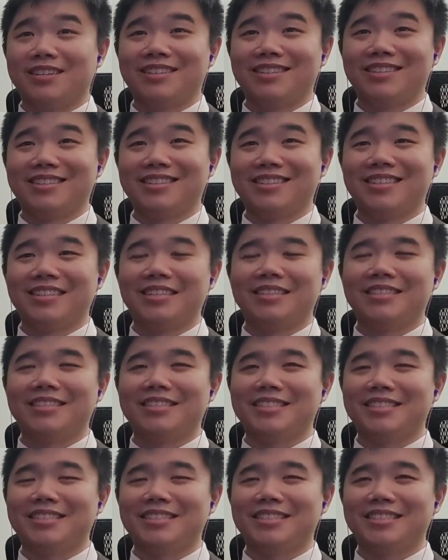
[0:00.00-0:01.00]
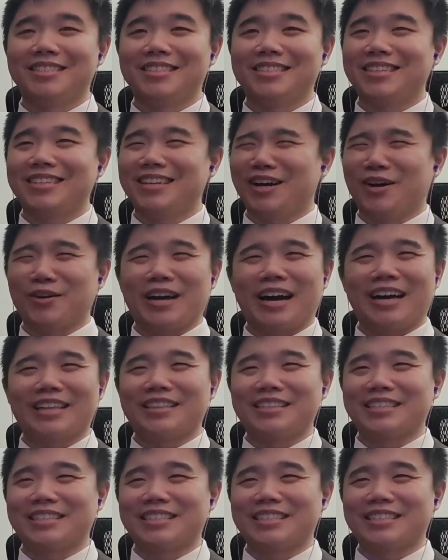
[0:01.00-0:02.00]
Now you. Oh god,
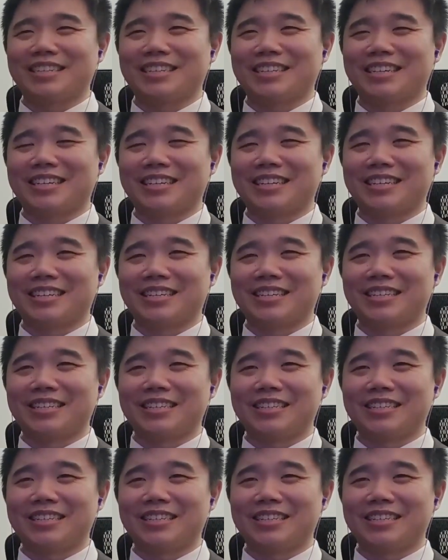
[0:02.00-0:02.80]
this is gonna...